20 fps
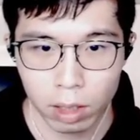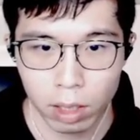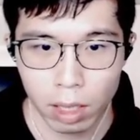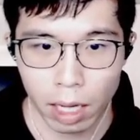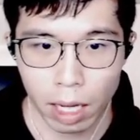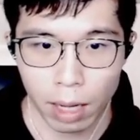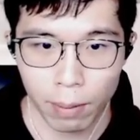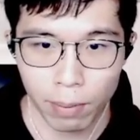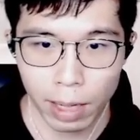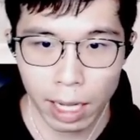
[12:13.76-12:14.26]

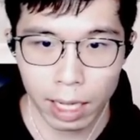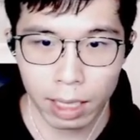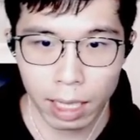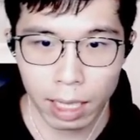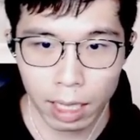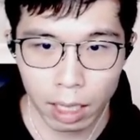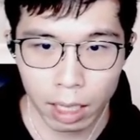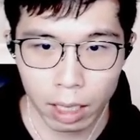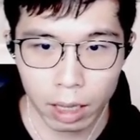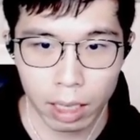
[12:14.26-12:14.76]
and black
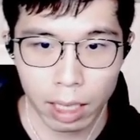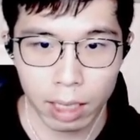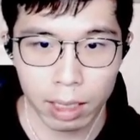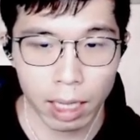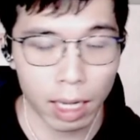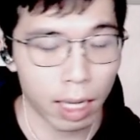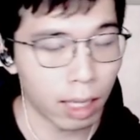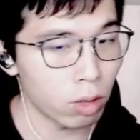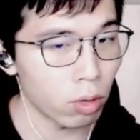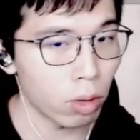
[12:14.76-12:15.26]
get a
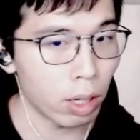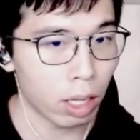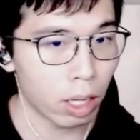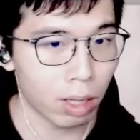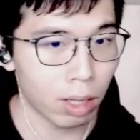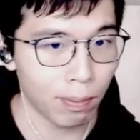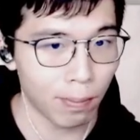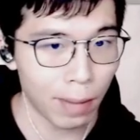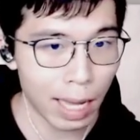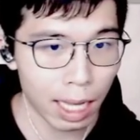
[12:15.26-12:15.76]
center to
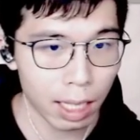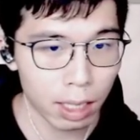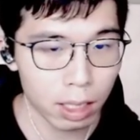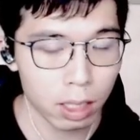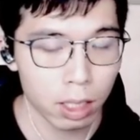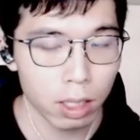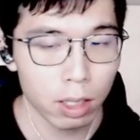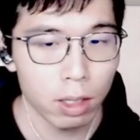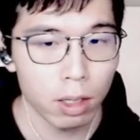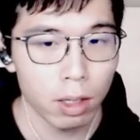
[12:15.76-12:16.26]

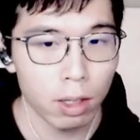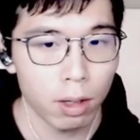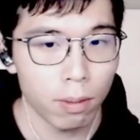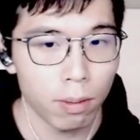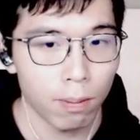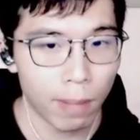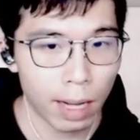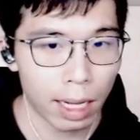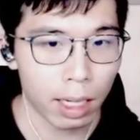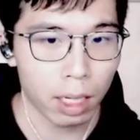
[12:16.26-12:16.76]
expand.
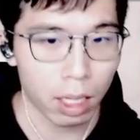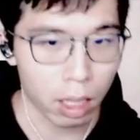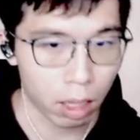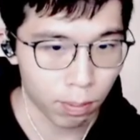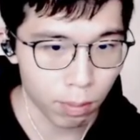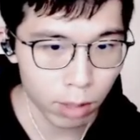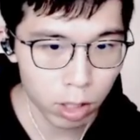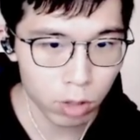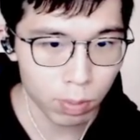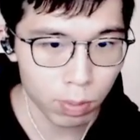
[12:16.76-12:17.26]
Black
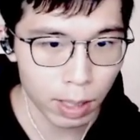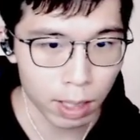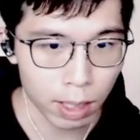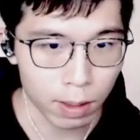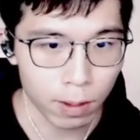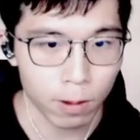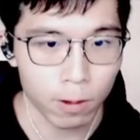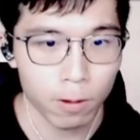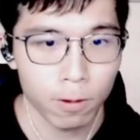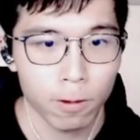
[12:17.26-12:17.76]
is much
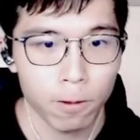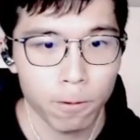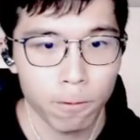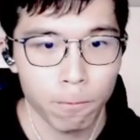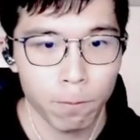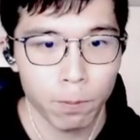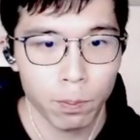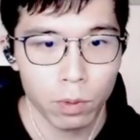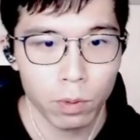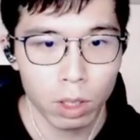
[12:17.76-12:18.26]
better.
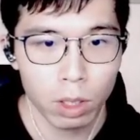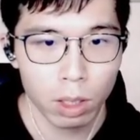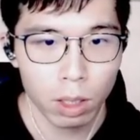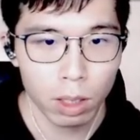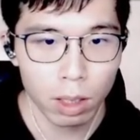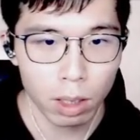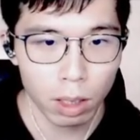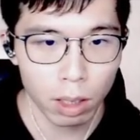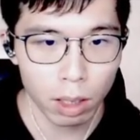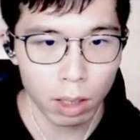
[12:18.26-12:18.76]

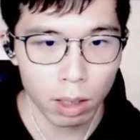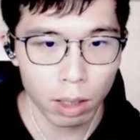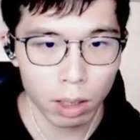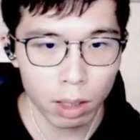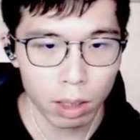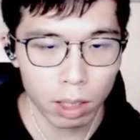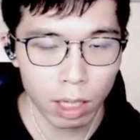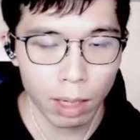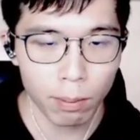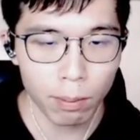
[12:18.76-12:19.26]

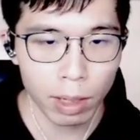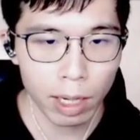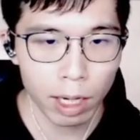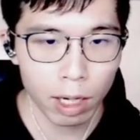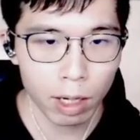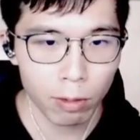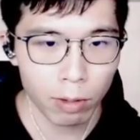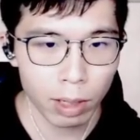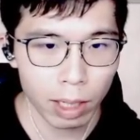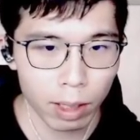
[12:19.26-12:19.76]

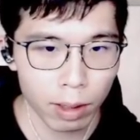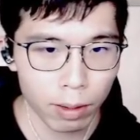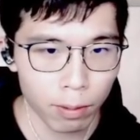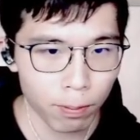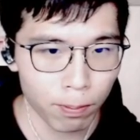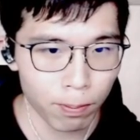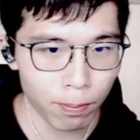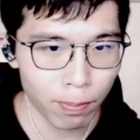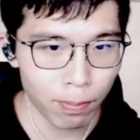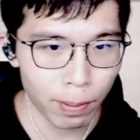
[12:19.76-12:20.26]
Comparing,
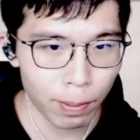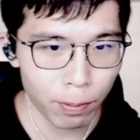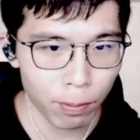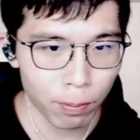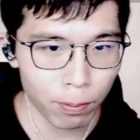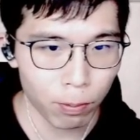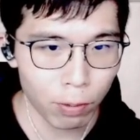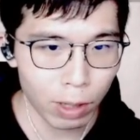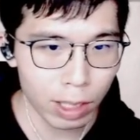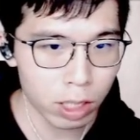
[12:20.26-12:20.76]

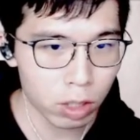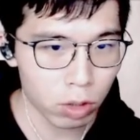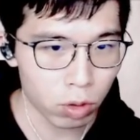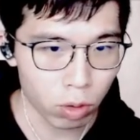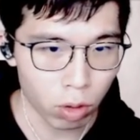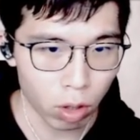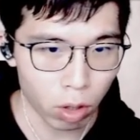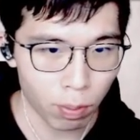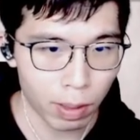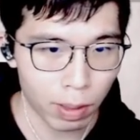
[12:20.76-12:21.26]
whites
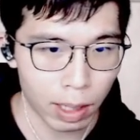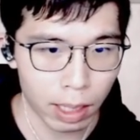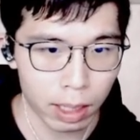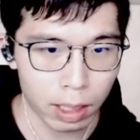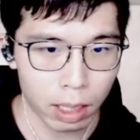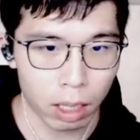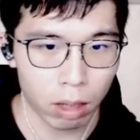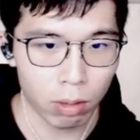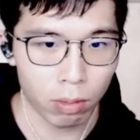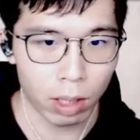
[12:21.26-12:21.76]
do not play
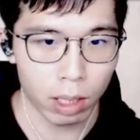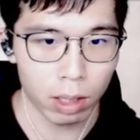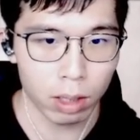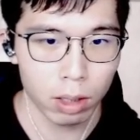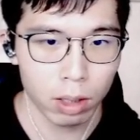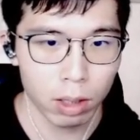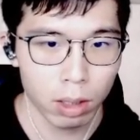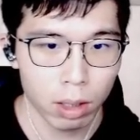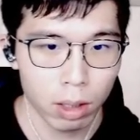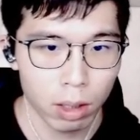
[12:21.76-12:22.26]
this
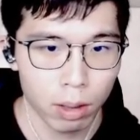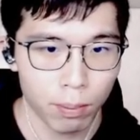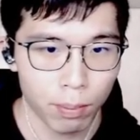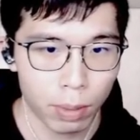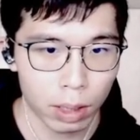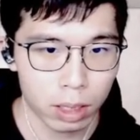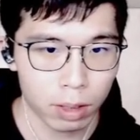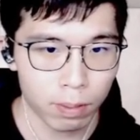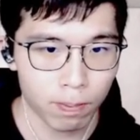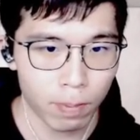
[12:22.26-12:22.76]
one,
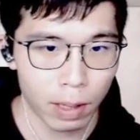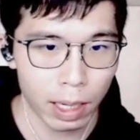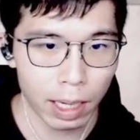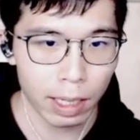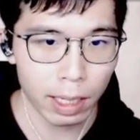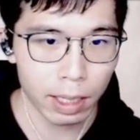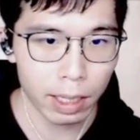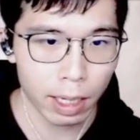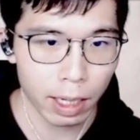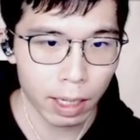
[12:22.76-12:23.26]
but
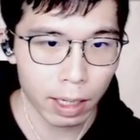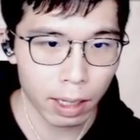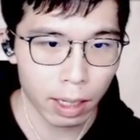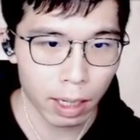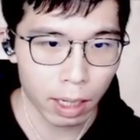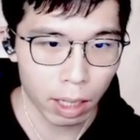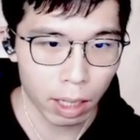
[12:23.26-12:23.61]
playing